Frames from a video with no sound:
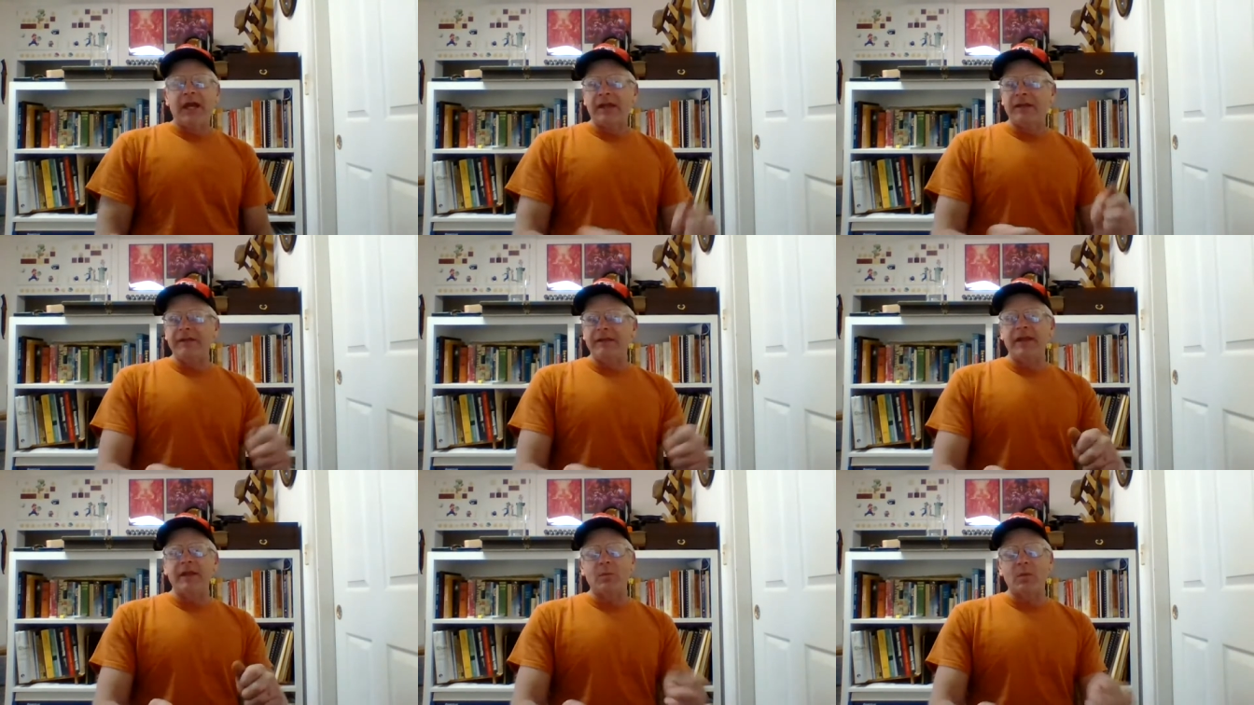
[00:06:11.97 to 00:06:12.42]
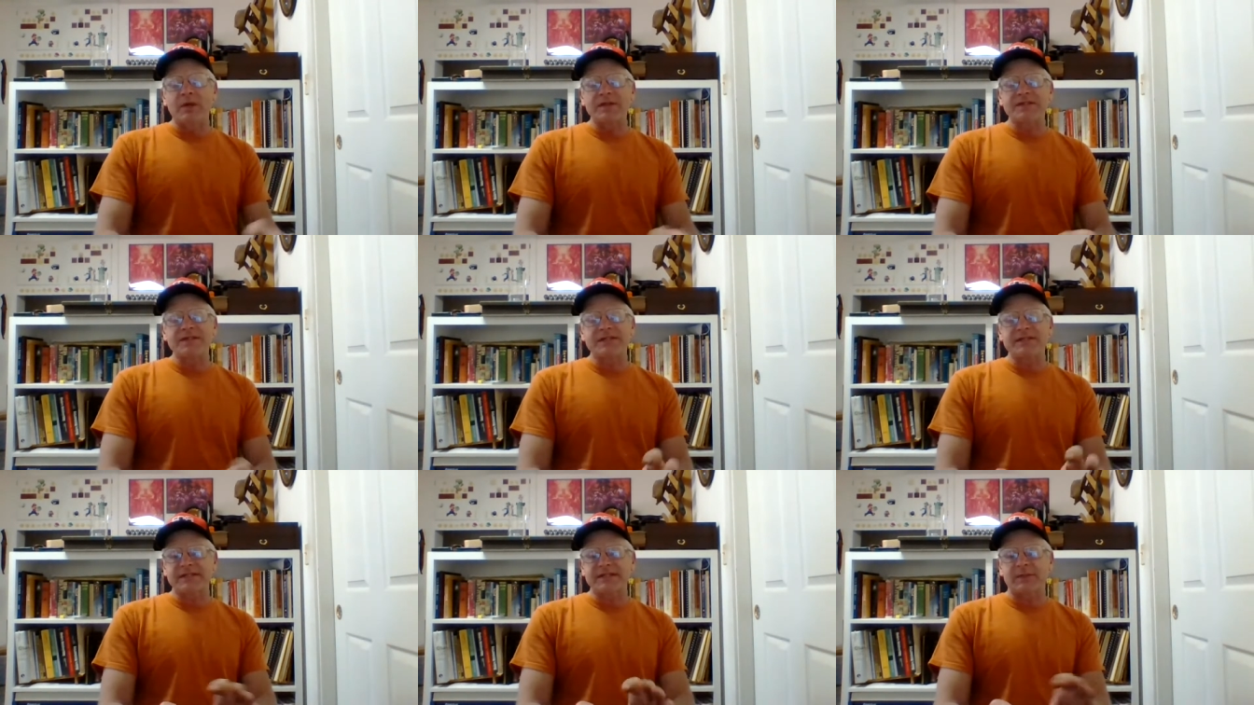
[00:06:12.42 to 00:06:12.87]
And then
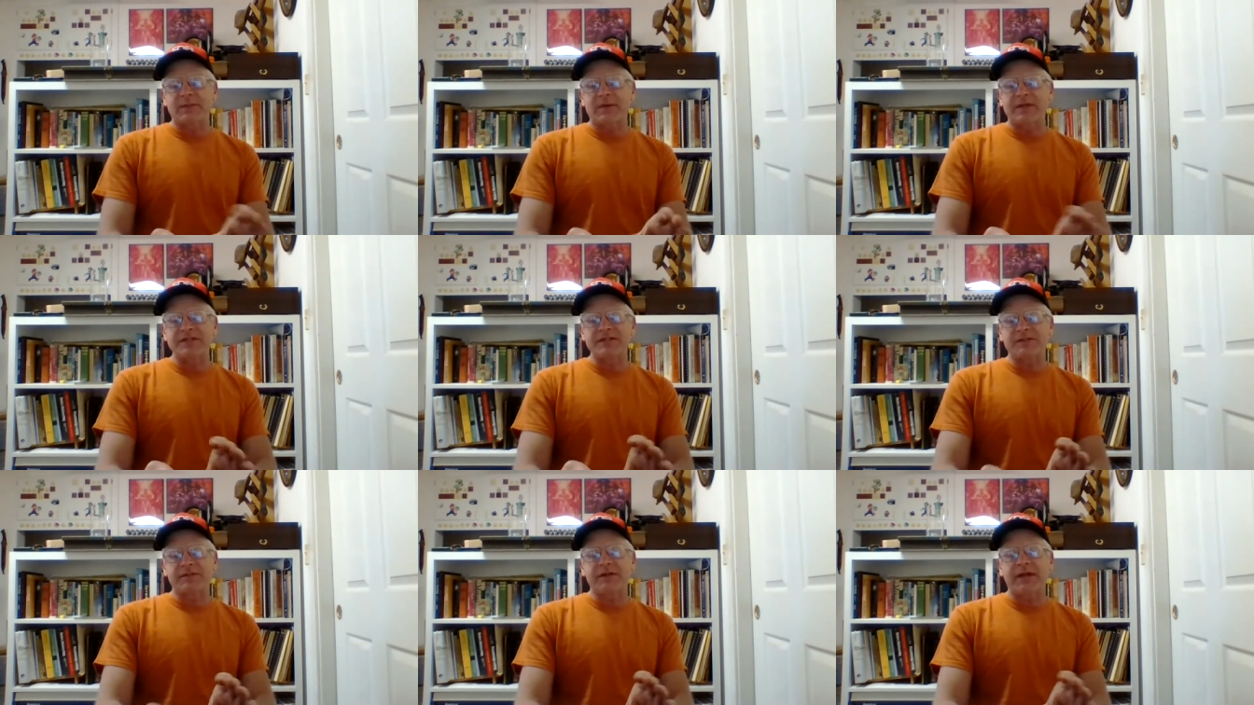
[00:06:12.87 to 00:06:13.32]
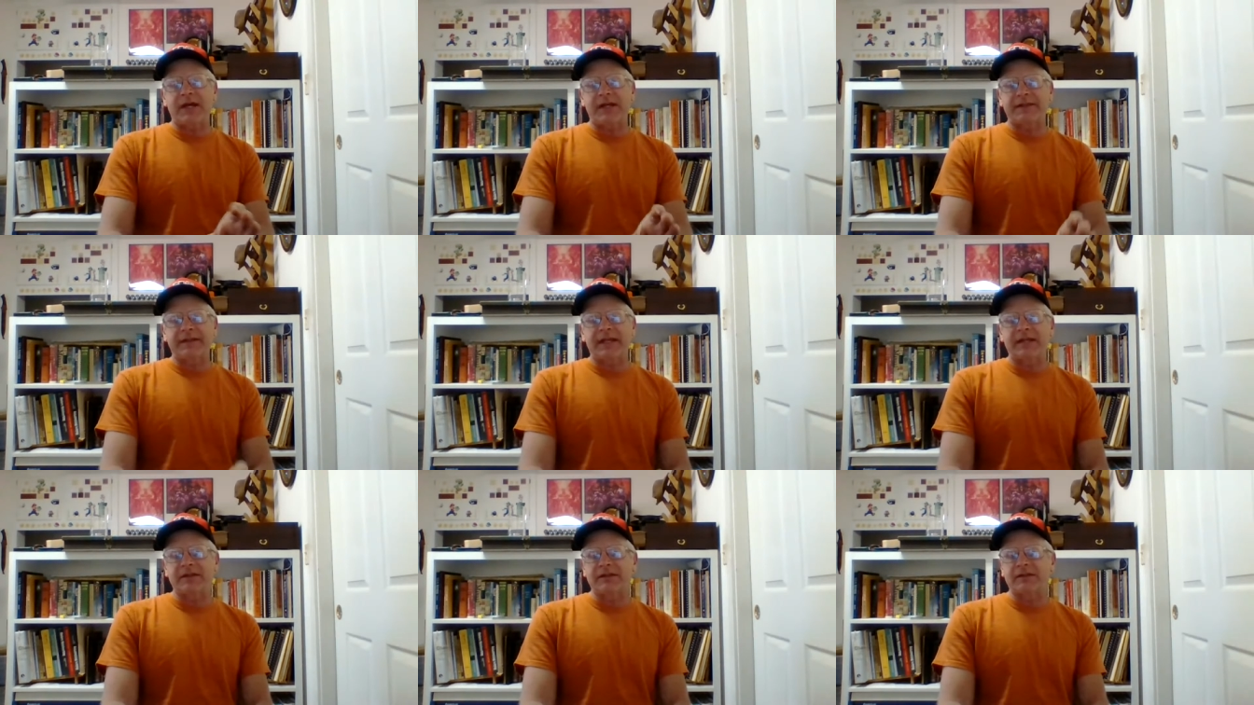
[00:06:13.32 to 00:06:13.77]
once it's once you've
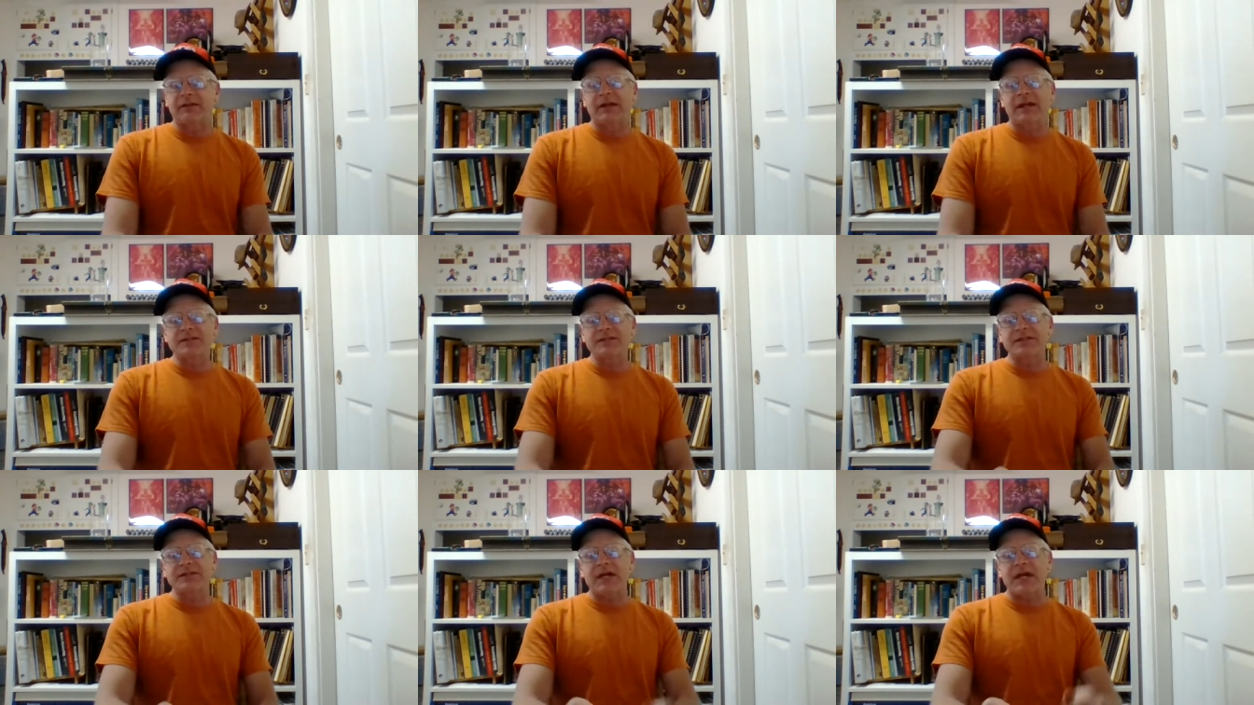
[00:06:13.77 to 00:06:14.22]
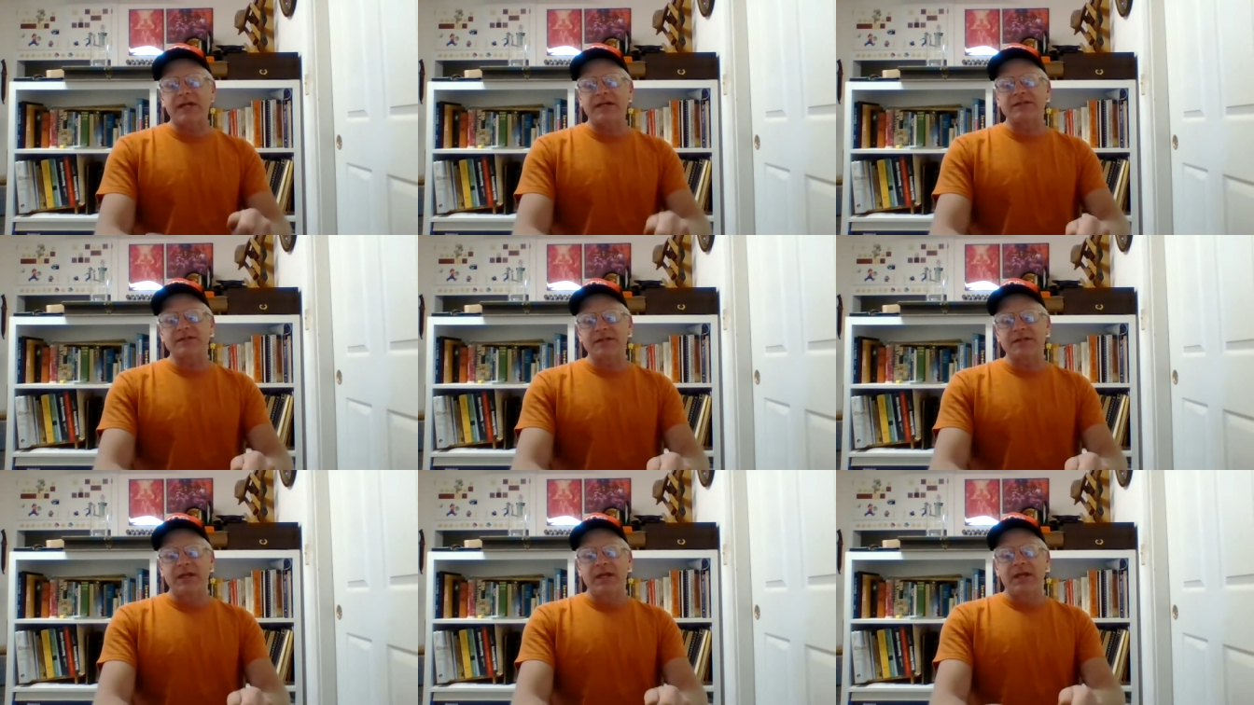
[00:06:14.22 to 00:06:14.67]
got that the right
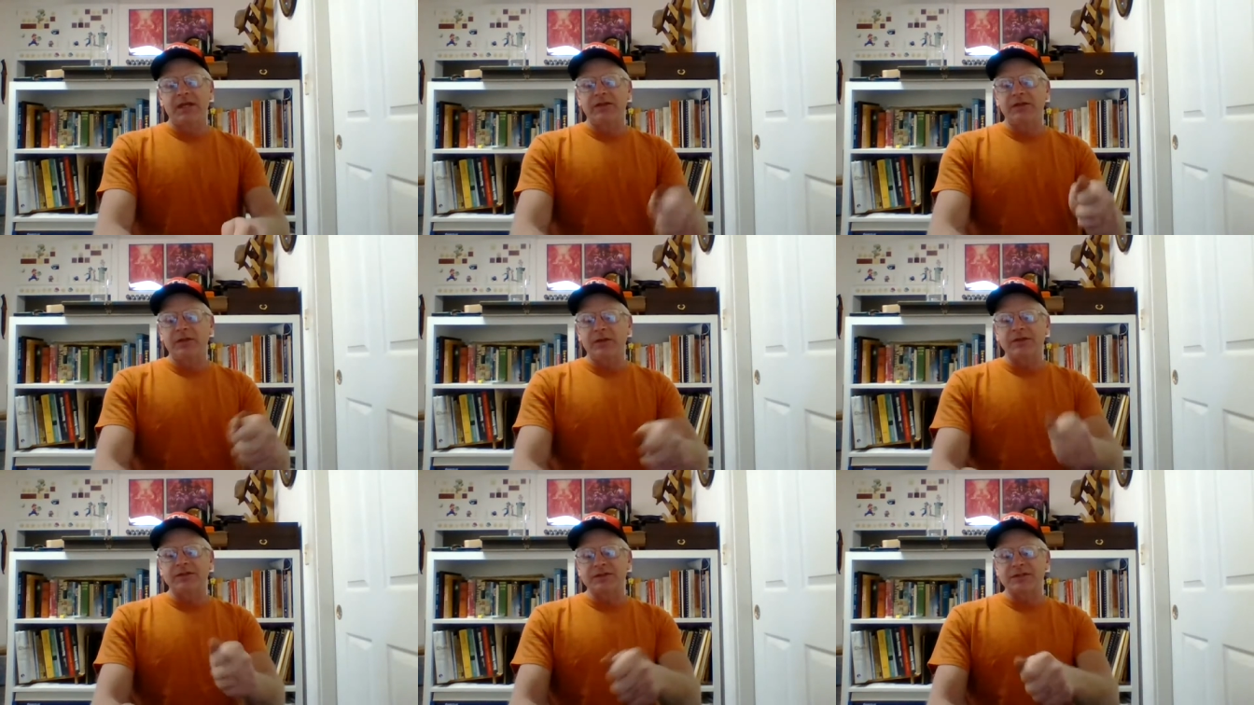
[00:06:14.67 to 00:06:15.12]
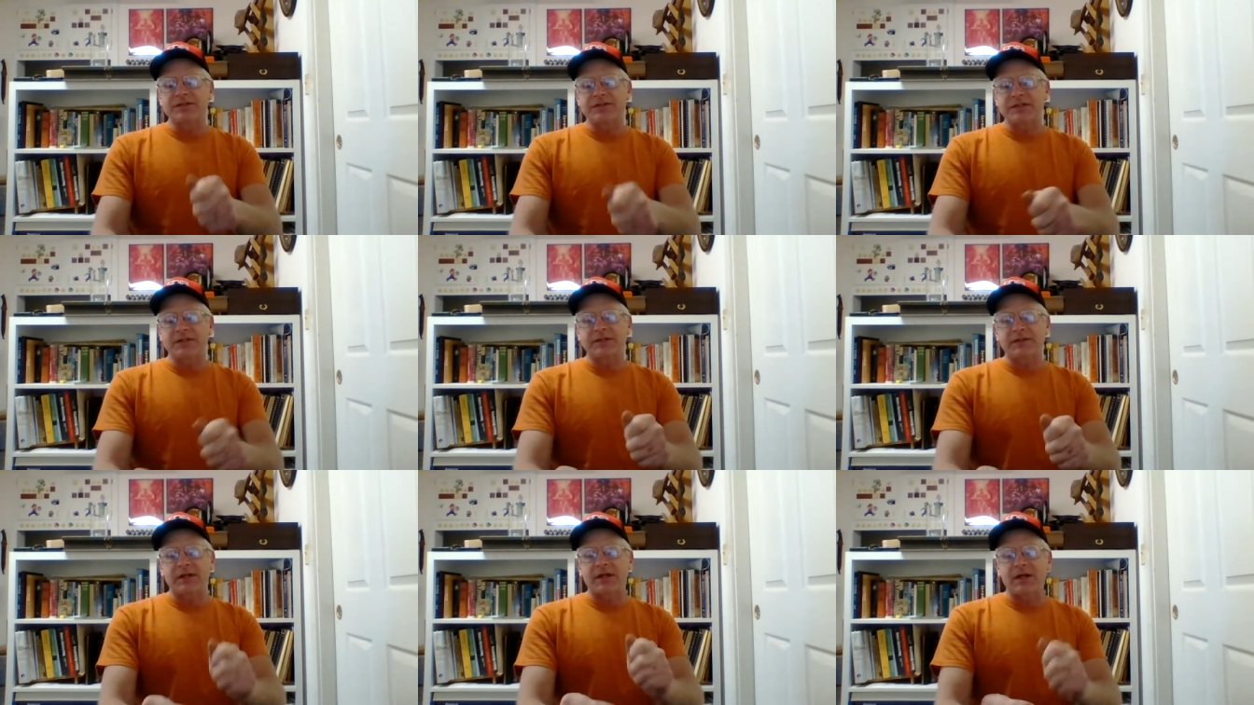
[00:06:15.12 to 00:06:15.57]
size, you can just
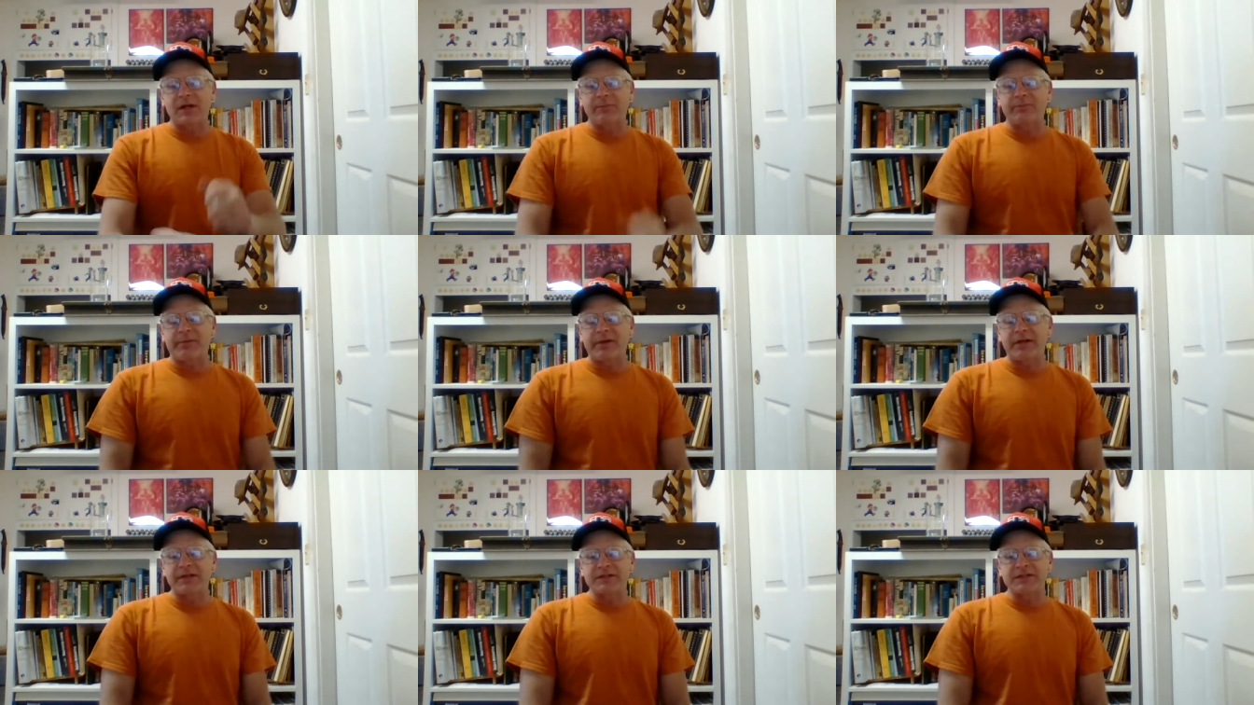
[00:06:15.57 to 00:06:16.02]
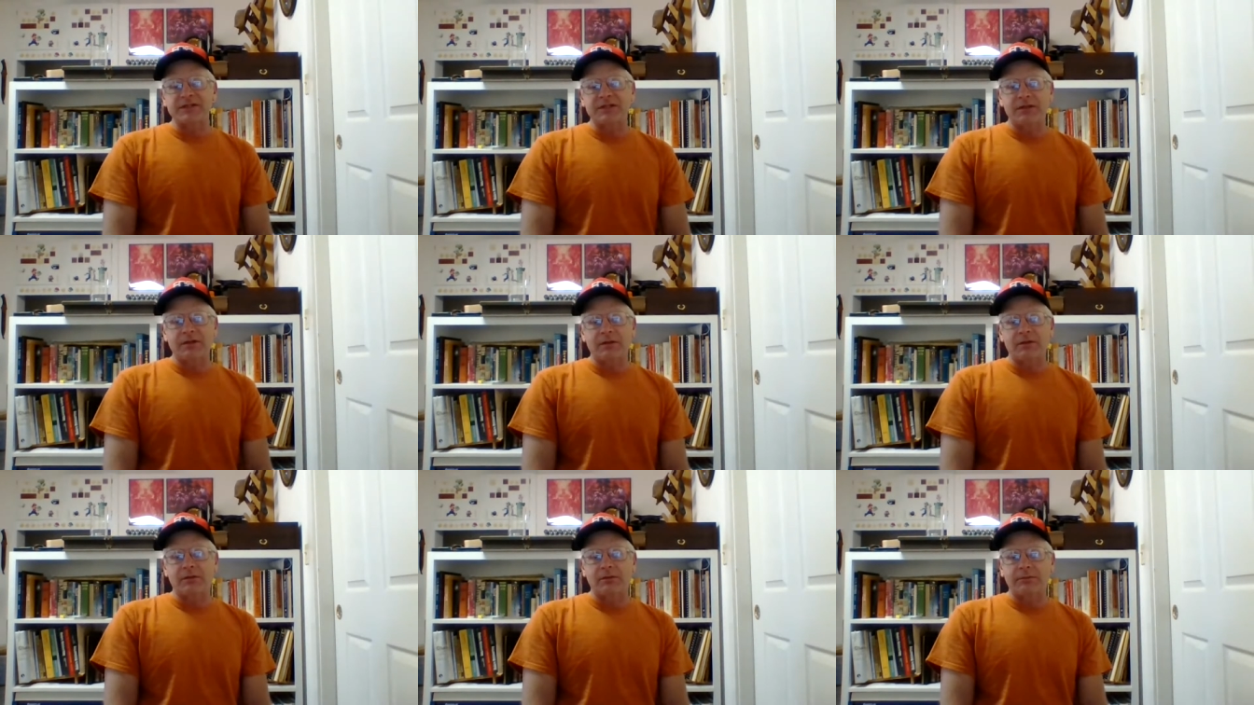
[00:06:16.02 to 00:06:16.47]
sit there and punch, you
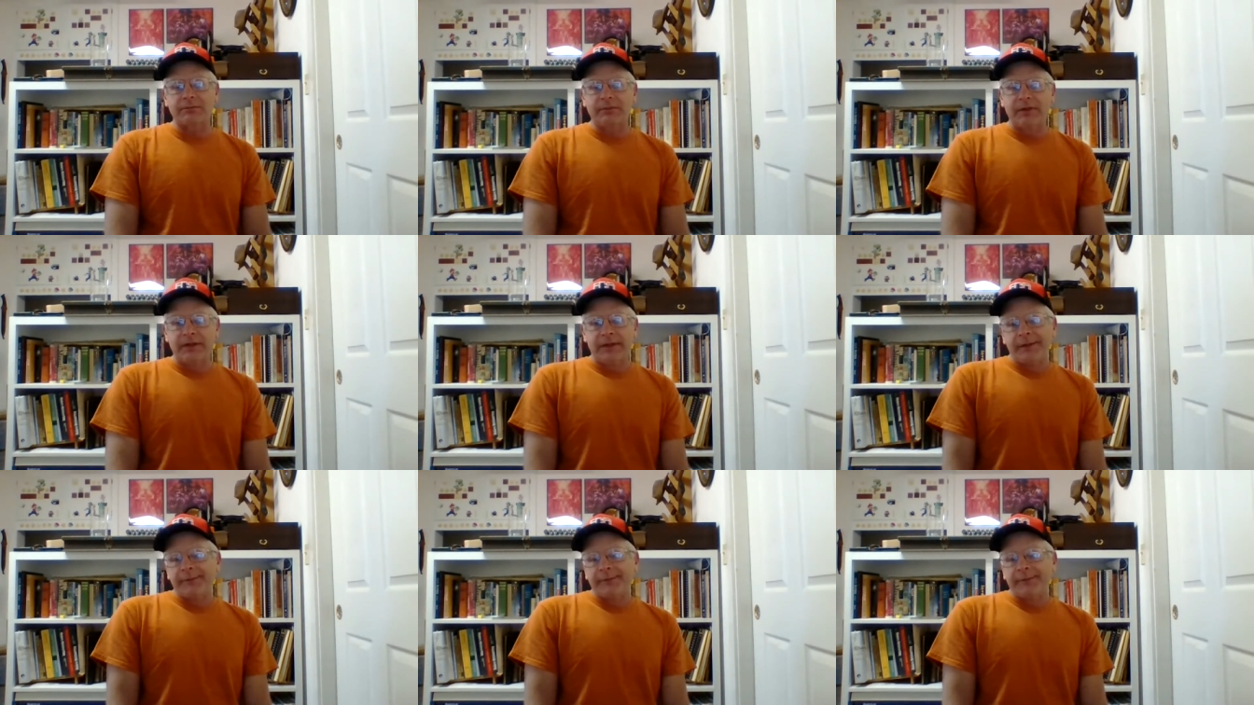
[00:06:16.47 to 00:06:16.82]
know,